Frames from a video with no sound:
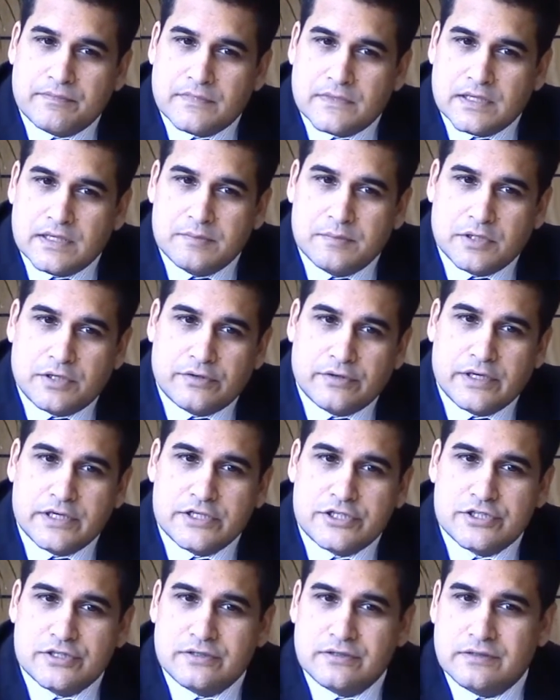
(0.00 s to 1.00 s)

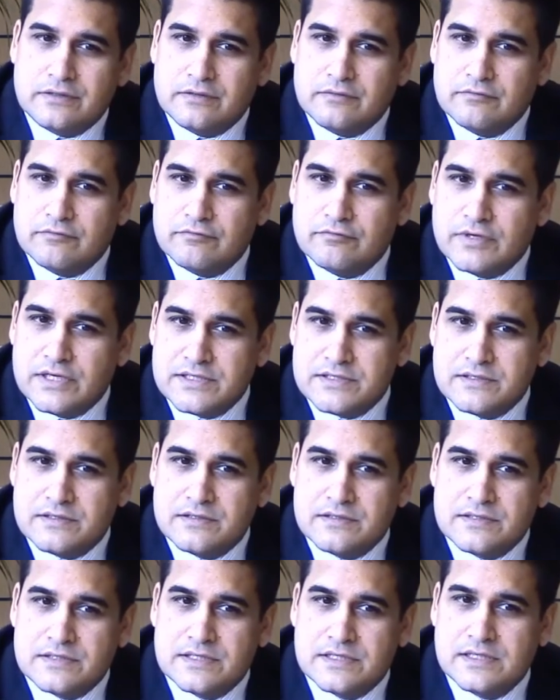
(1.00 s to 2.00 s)
immigration and
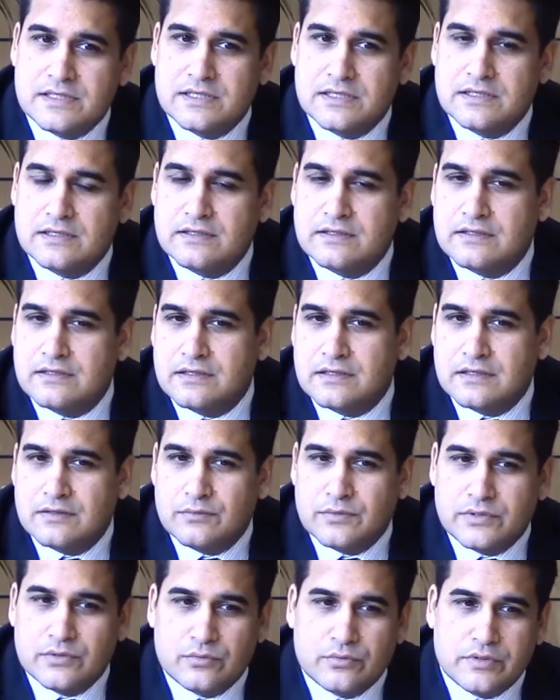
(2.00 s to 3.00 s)
residency and
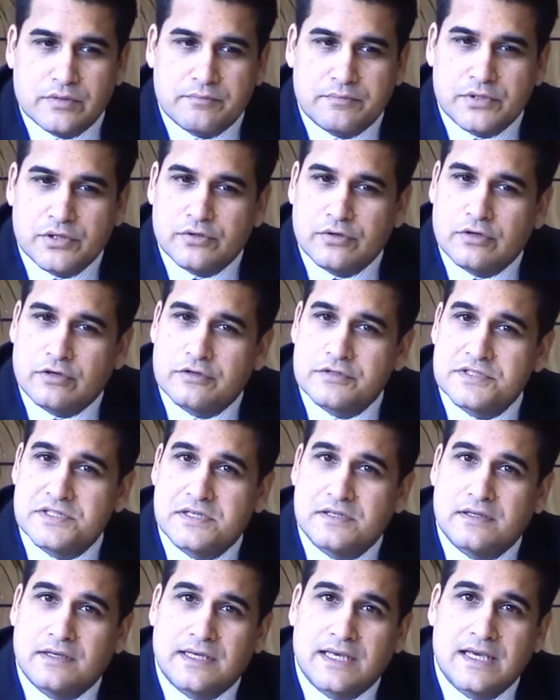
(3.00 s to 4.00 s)
with all the
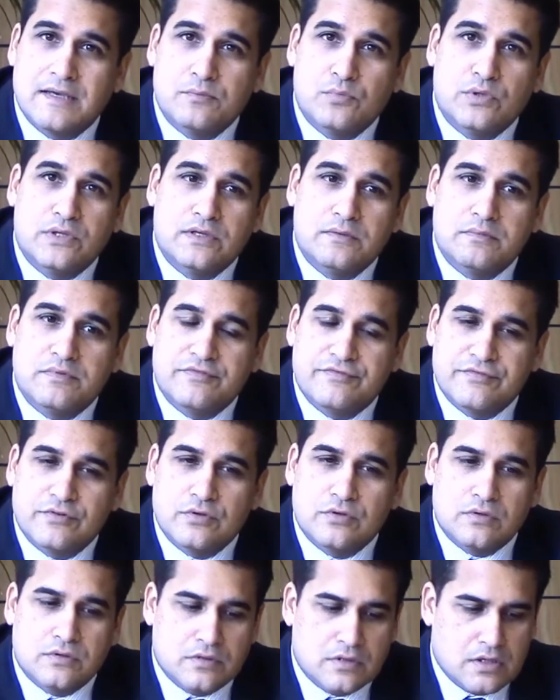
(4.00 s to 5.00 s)
bureaucracy that came with it
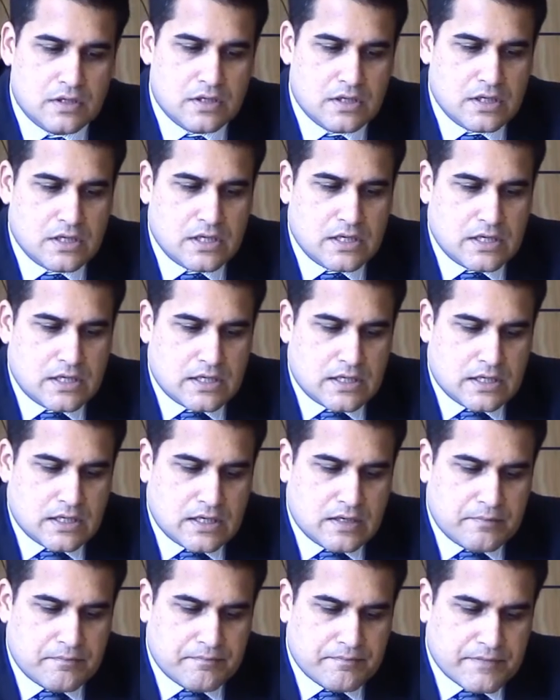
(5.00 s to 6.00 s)
before.
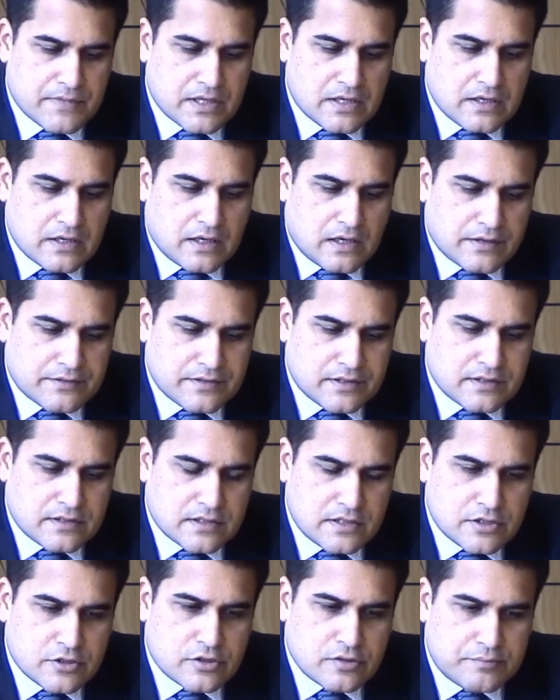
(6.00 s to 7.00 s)
I think the
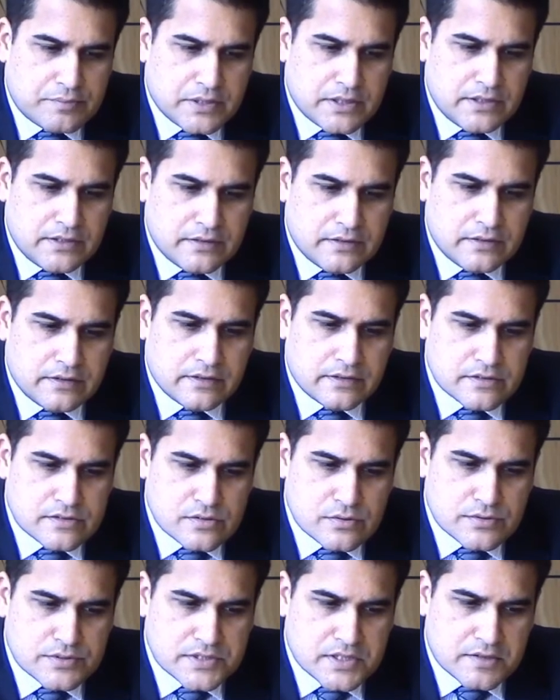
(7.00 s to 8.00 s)
European Union has
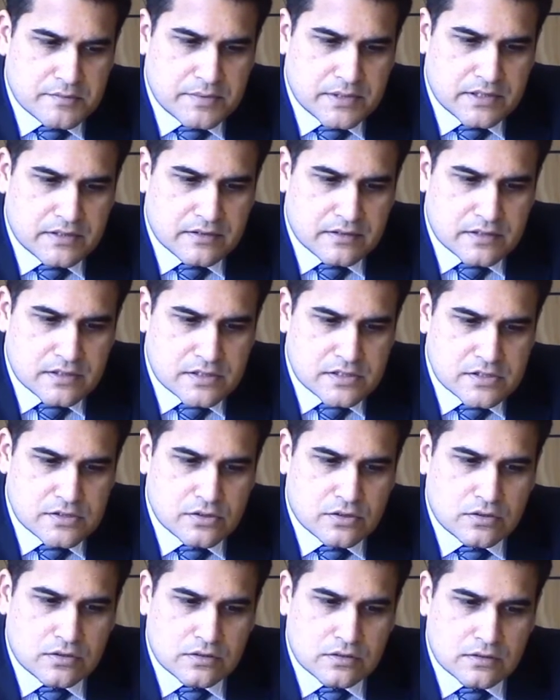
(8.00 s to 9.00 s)
also been a
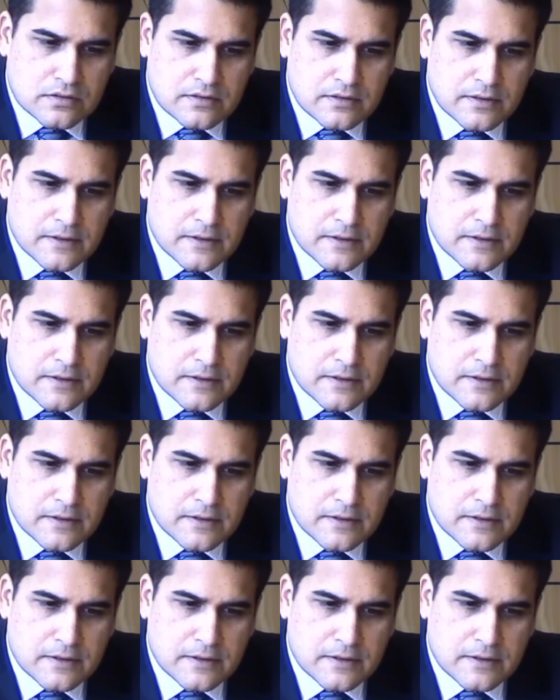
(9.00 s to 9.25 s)
strong